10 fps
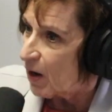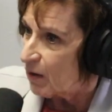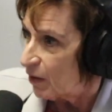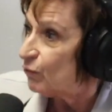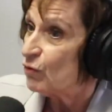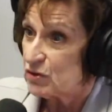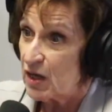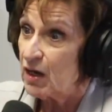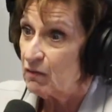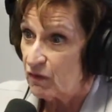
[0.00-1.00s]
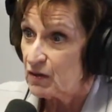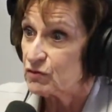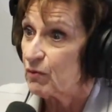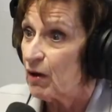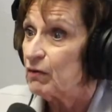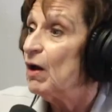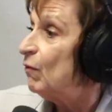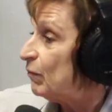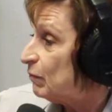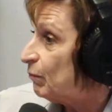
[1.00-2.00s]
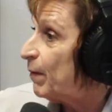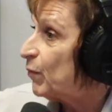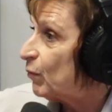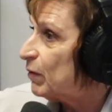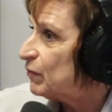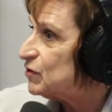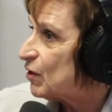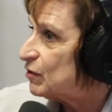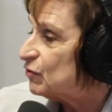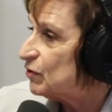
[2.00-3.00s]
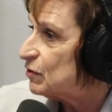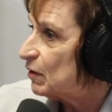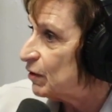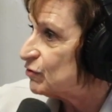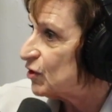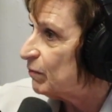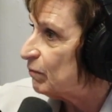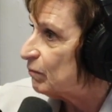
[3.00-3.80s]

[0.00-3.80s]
and rotating things around, remember when we started doing leadership?